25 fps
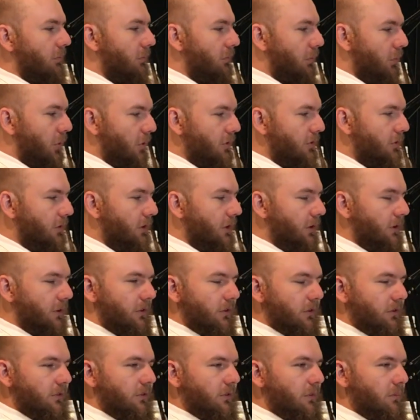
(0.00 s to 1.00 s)
bottling
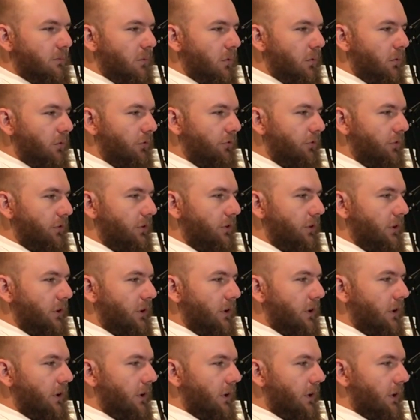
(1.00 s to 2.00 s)
this emotion
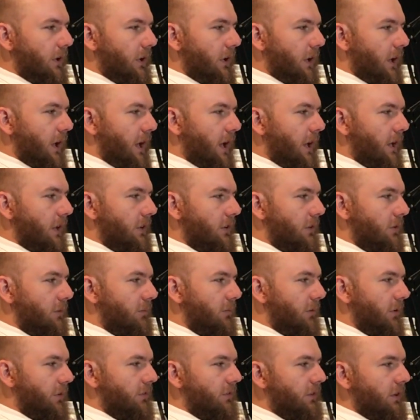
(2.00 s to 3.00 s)
and
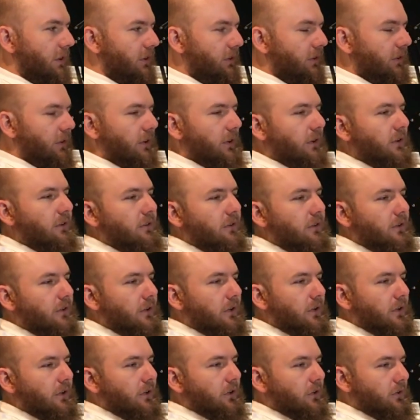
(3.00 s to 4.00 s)
presenting it
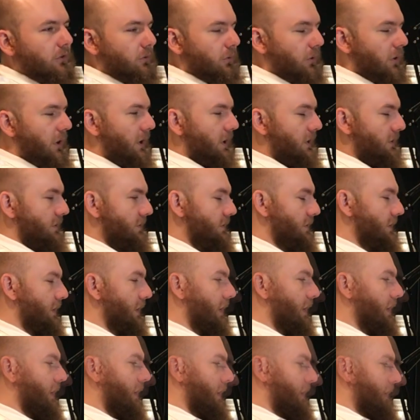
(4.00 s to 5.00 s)
to us.
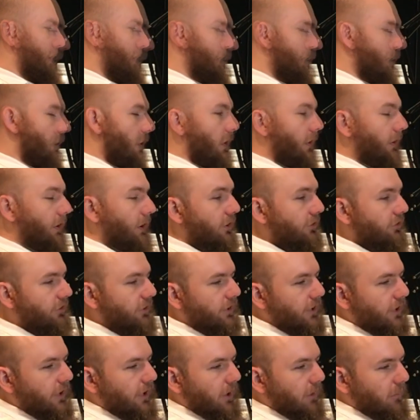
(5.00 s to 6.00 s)
So
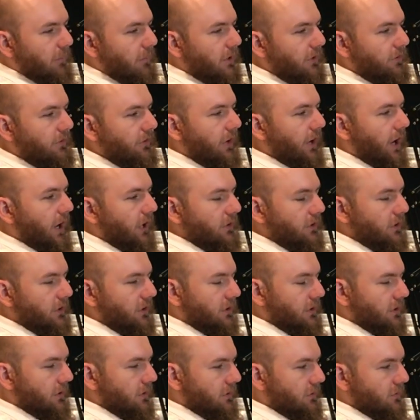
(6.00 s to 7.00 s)
originally, meaty
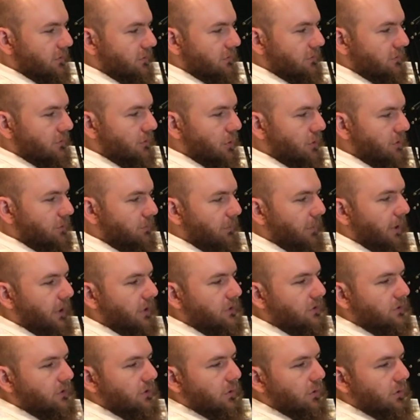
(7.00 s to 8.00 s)
attar was
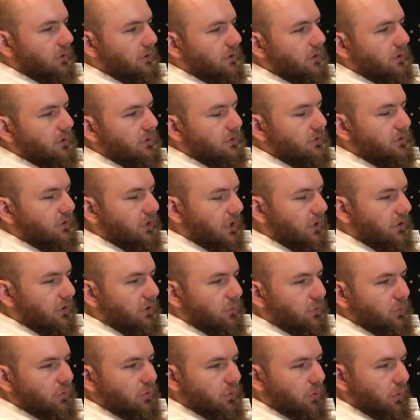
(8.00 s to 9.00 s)
based on
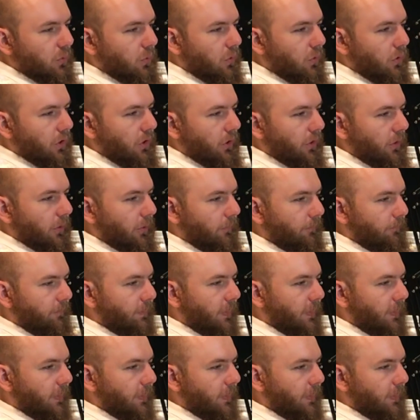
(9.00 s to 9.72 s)
sandalwood oil.